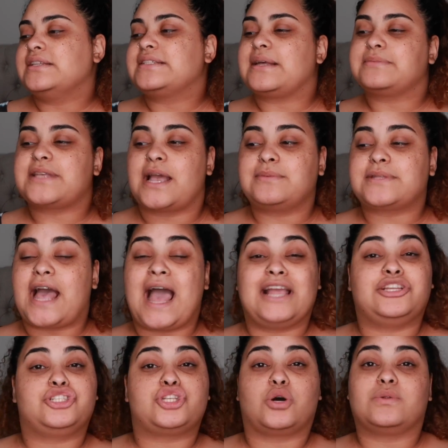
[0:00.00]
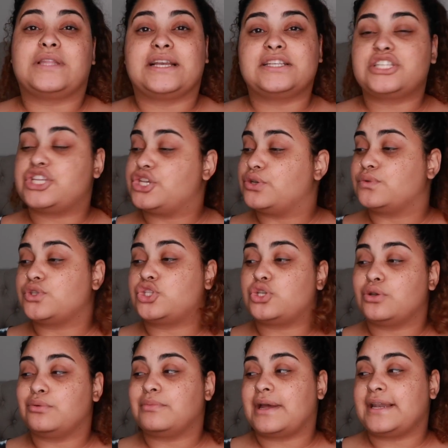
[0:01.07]
Sometimes I don't like to use
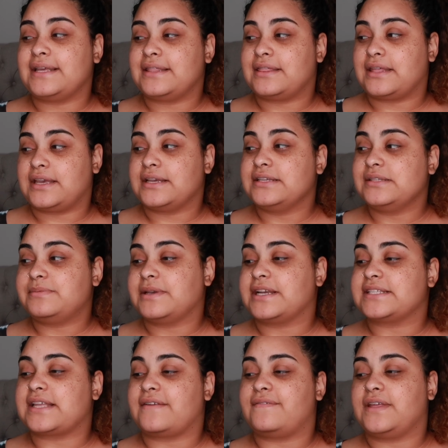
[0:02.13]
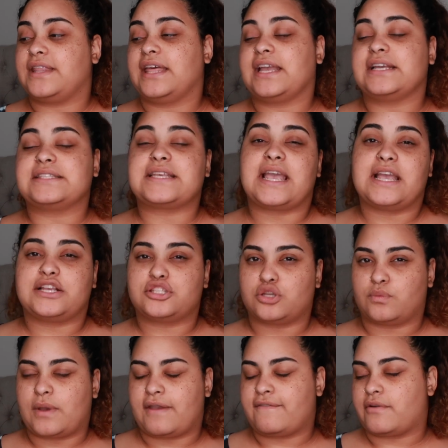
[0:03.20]
too many things because I feel like it takes
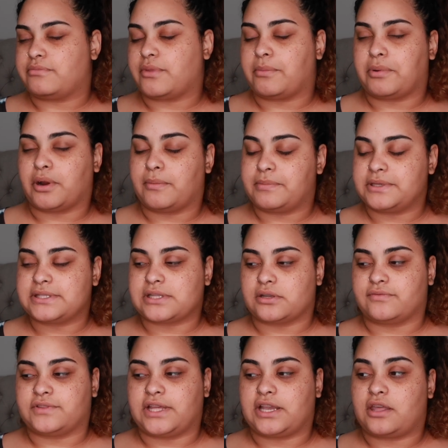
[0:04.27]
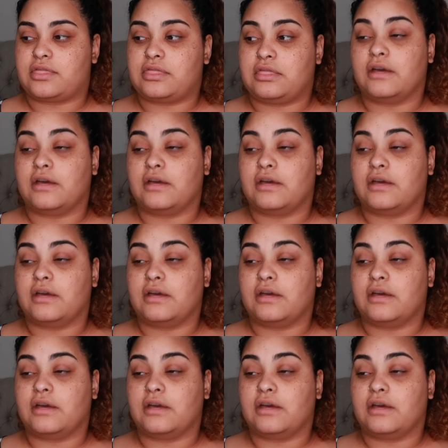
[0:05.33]
away from the purpose of like